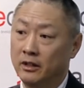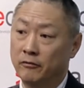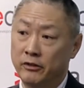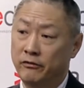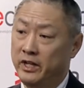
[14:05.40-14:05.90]

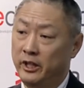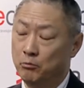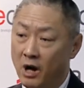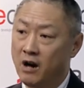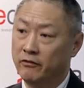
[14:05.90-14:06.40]
of
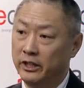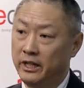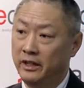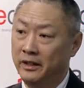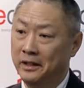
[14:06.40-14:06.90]
defeating
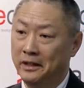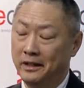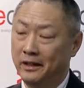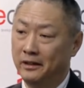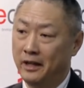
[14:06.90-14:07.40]
poverty
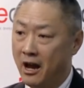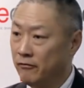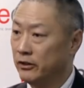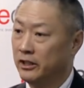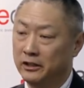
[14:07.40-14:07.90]
in
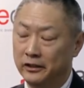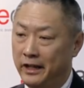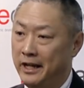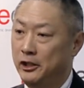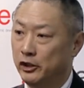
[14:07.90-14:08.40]
Africa
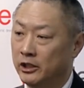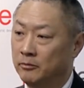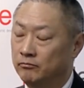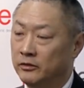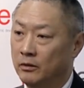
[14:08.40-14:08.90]
and
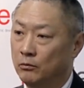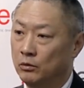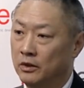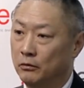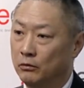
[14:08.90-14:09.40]
Asia
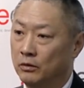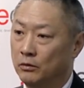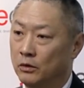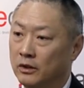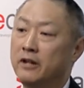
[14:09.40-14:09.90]

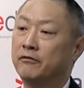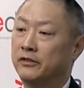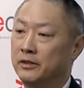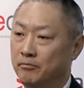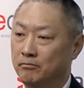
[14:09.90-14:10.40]
will
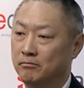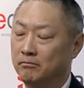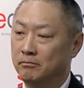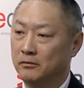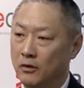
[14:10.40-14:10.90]
lift
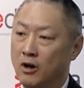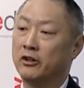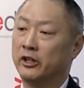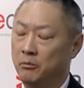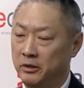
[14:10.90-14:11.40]

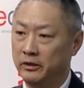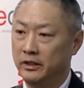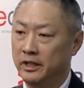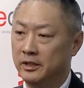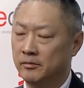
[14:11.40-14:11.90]
all
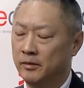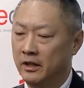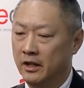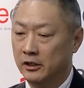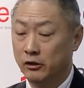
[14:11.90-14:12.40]
communities.
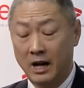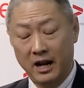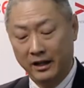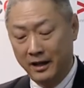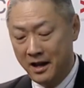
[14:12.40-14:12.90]

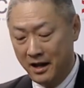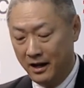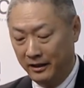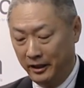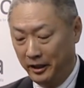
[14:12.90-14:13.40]
So
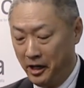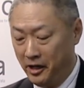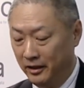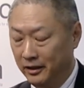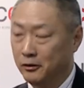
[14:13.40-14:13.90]

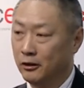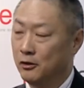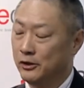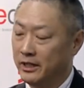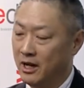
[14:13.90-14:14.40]
in
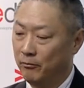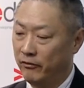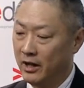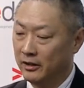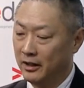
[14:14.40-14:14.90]
closing, I'm
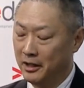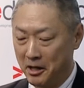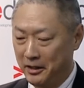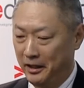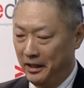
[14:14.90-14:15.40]
fond,
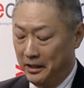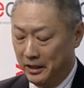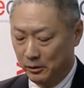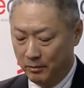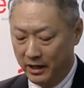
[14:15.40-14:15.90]

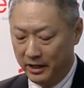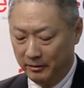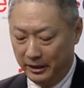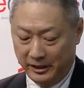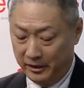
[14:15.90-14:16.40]

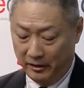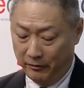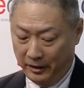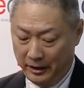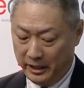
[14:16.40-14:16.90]
it's in
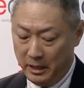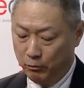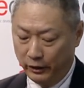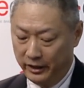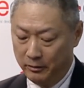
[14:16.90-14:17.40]
the
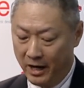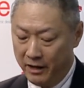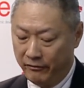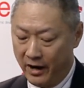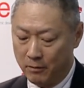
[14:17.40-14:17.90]
deep within
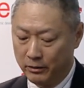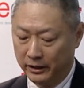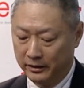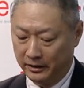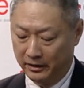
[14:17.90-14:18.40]
my
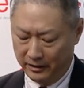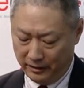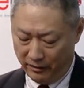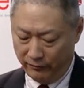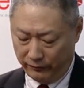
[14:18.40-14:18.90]
fabric
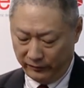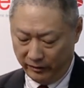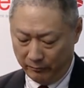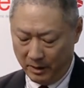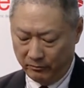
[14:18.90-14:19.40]

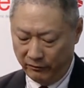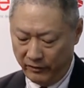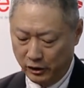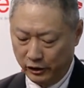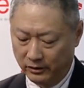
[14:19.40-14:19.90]
of my
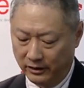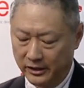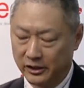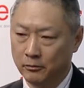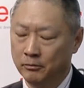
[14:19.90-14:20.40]

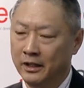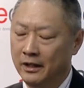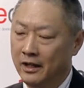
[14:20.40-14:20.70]
professionalism